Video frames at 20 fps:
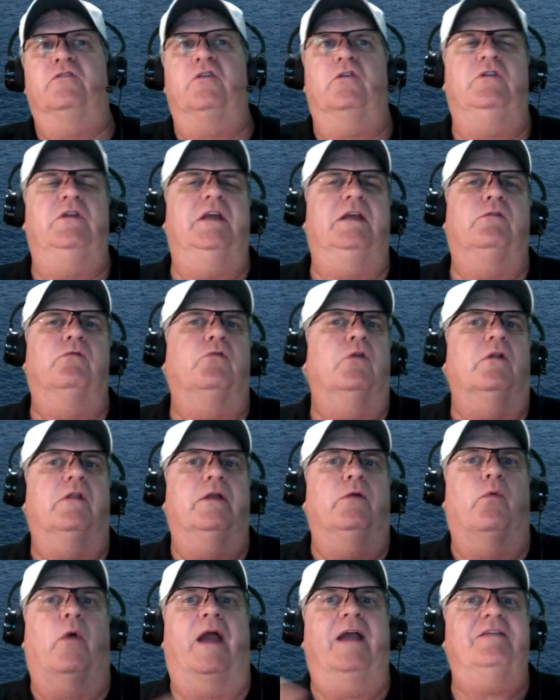So you didn't
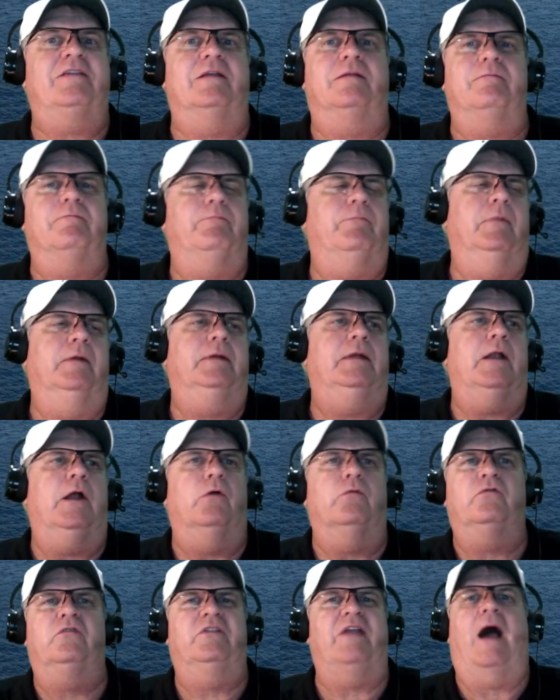really raise it,
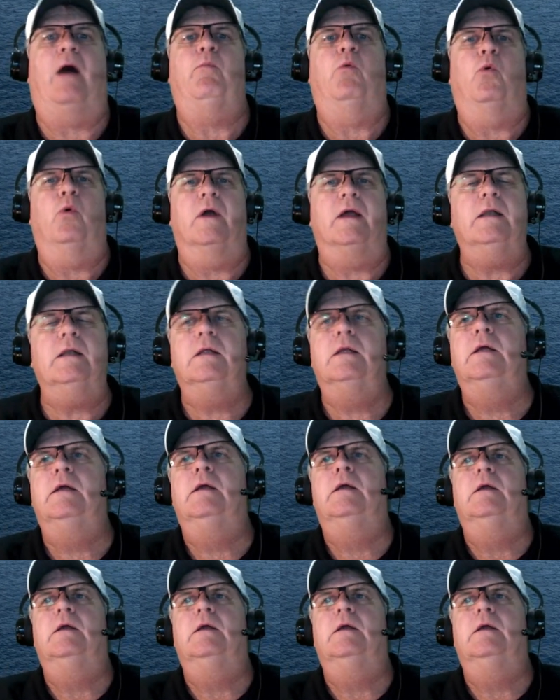double it.